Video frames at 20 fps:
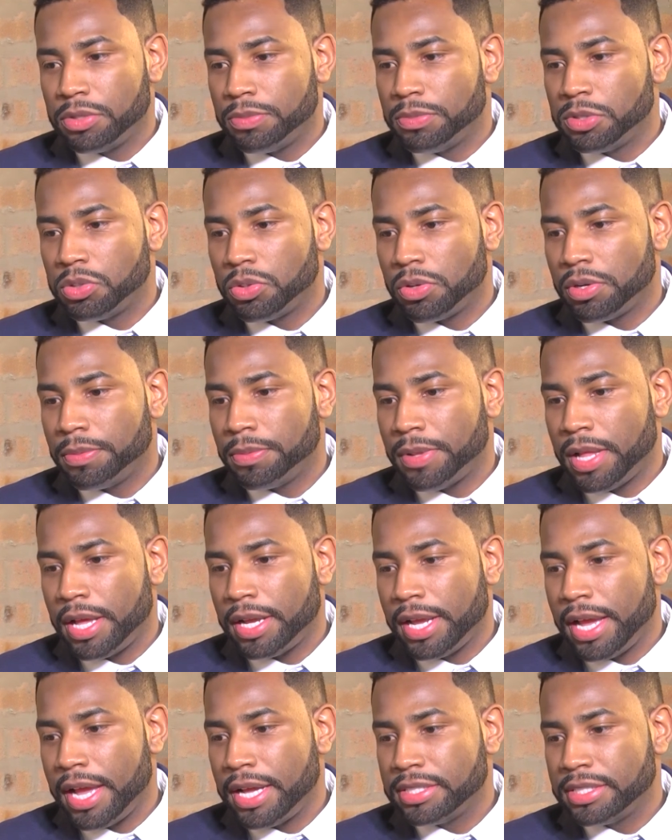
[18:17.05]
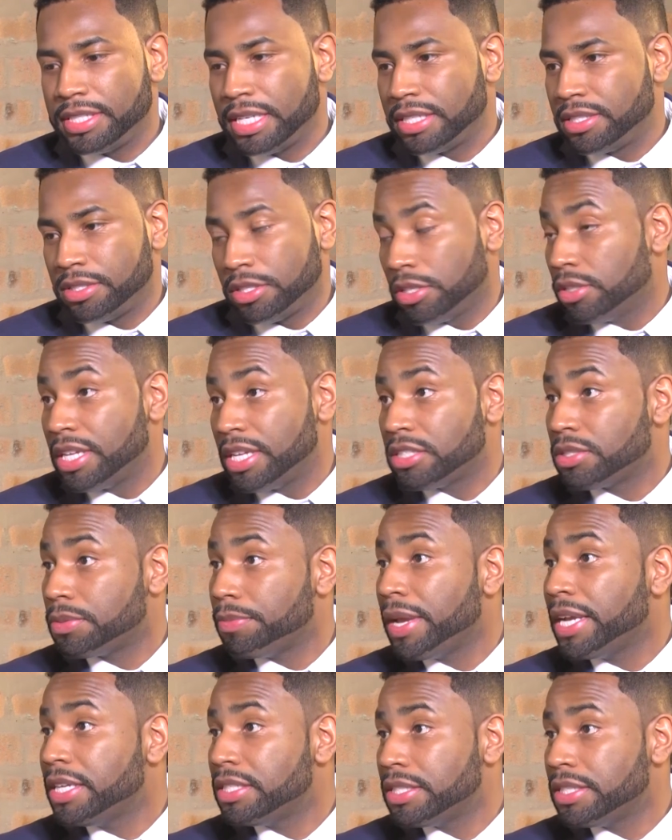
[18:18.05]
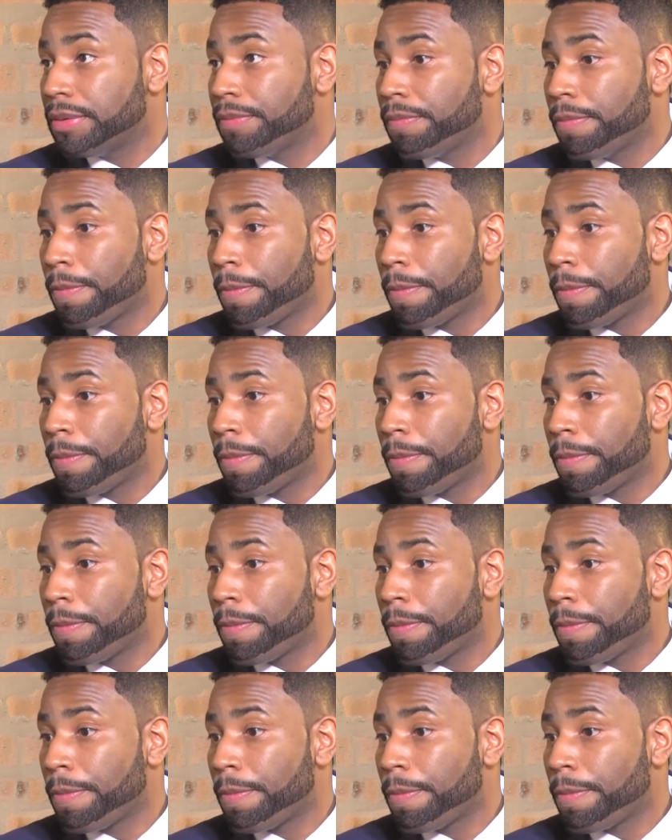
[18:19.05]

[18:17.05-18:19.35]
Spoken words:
a majority black cast, that's amazing.